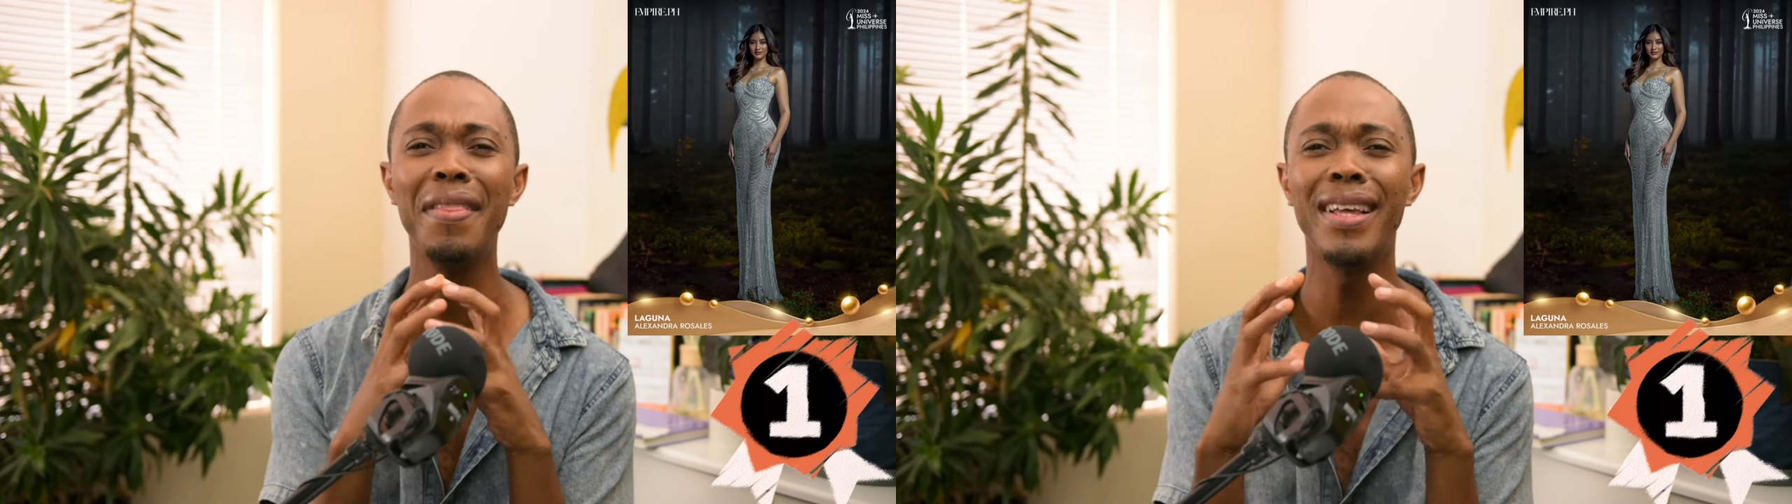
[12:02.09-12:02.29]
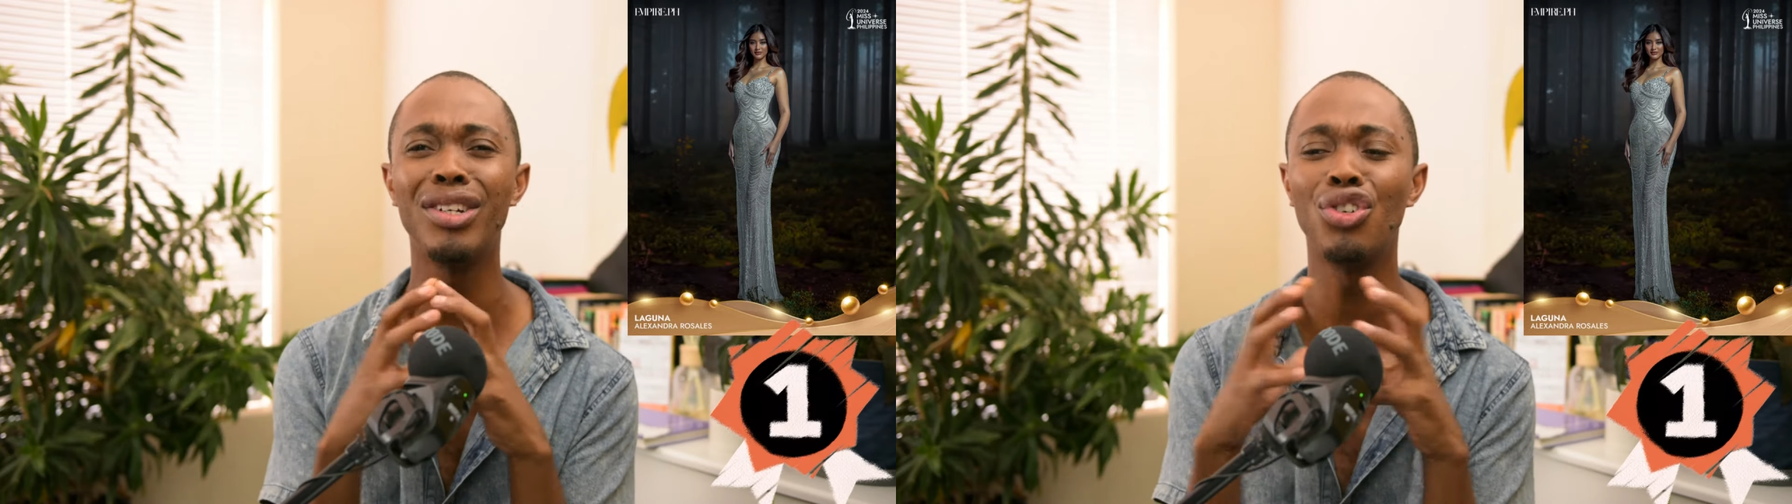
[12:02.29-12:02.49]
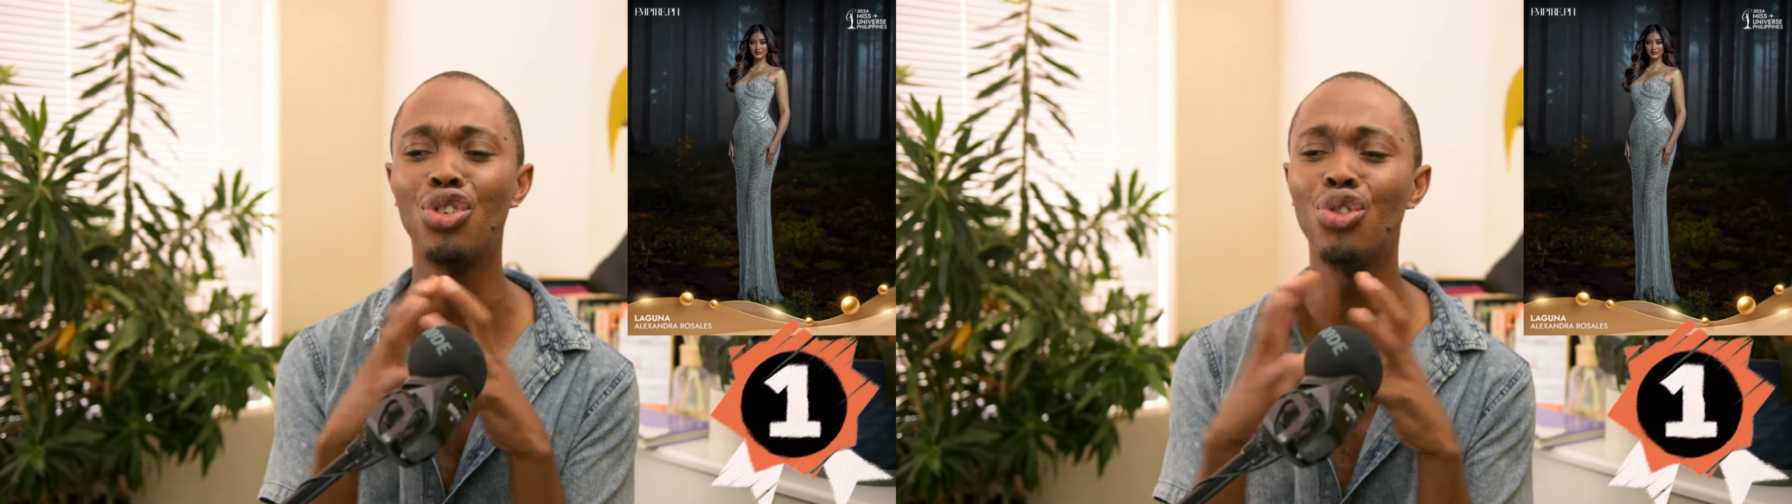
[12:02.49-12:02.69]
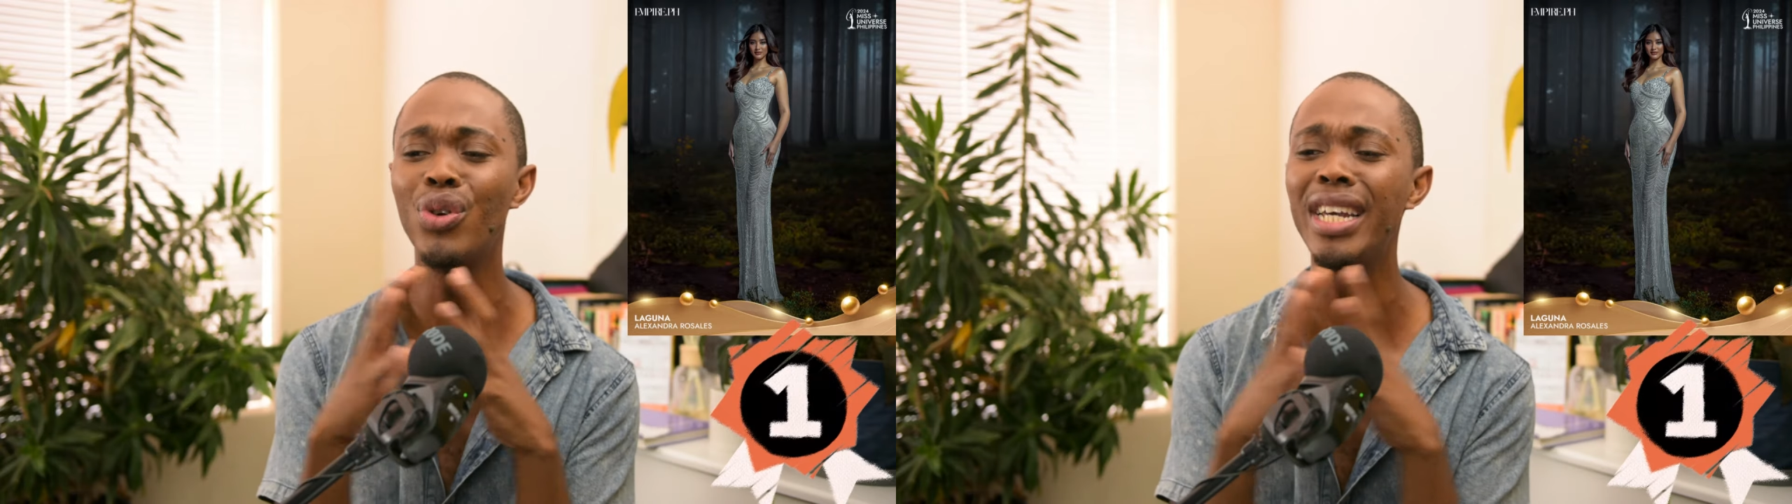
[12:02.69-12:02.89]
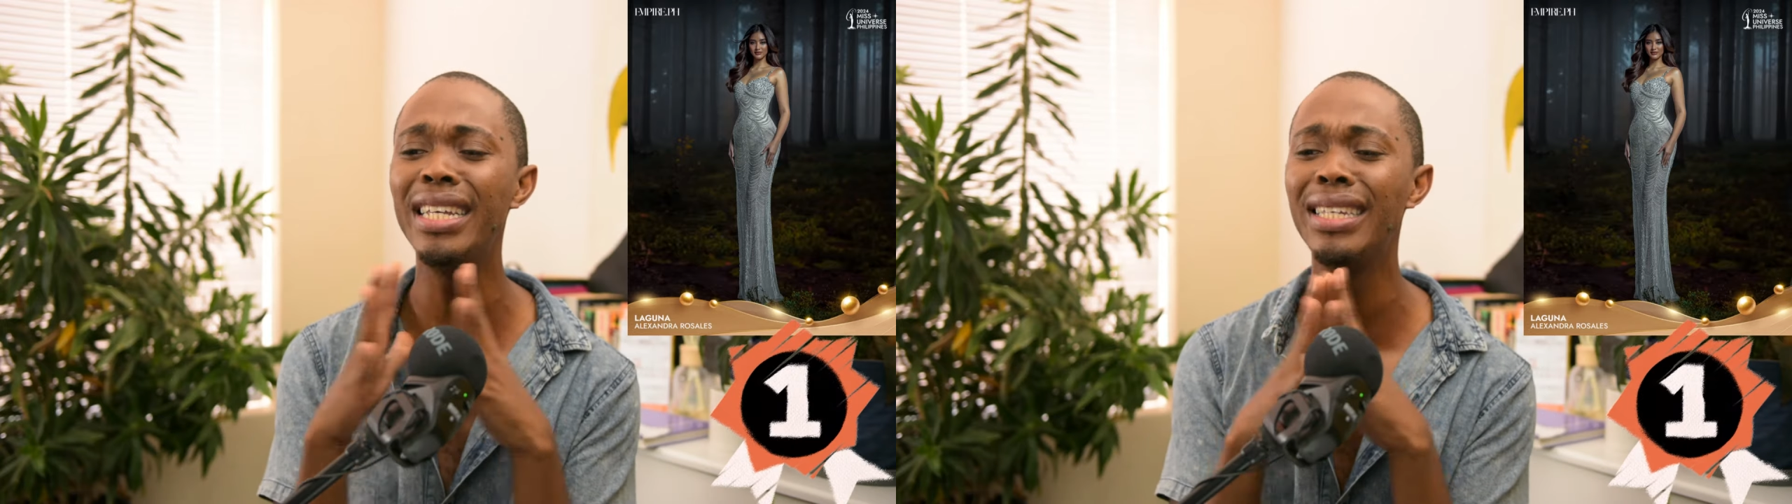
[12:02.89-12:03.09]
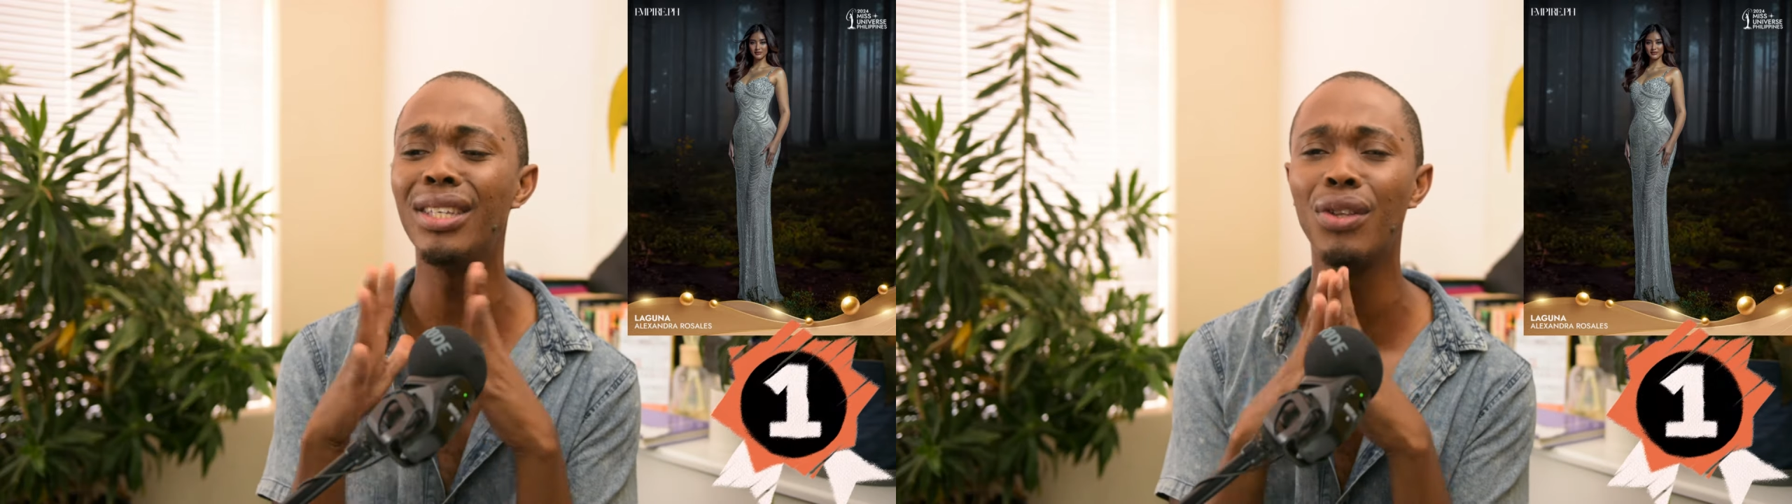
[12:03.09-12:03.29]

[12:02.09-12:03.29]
the trees,